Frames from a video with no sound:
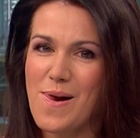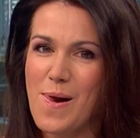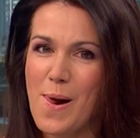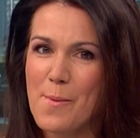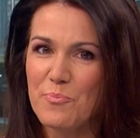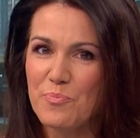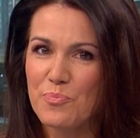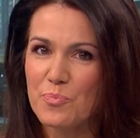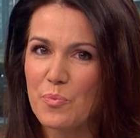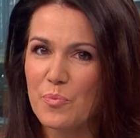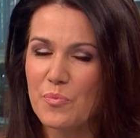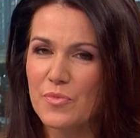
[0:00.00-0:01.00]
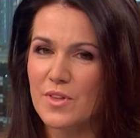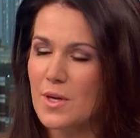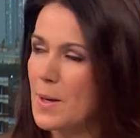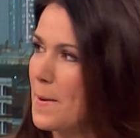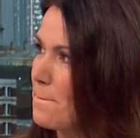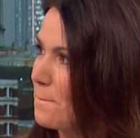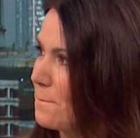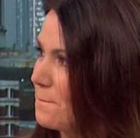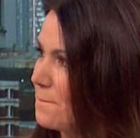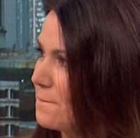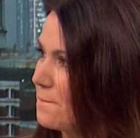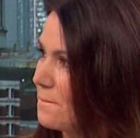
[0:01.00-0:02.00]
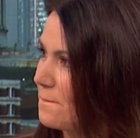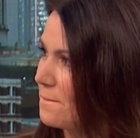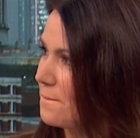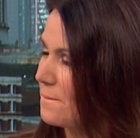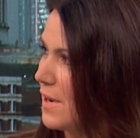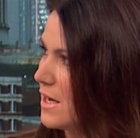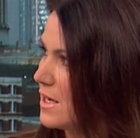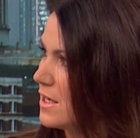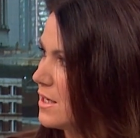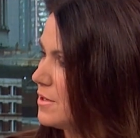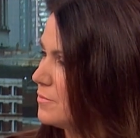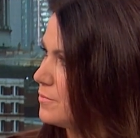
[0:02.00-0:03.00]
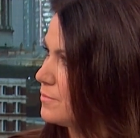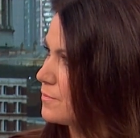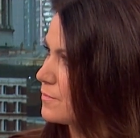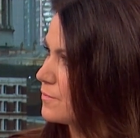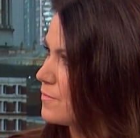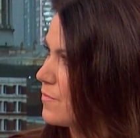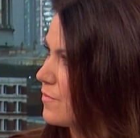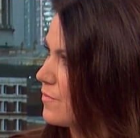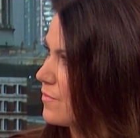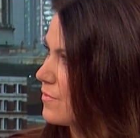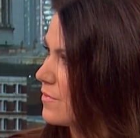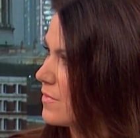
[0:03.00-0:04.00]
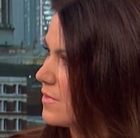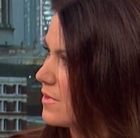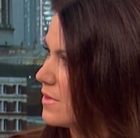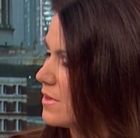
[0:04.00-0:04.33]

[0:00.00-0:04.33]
(silent)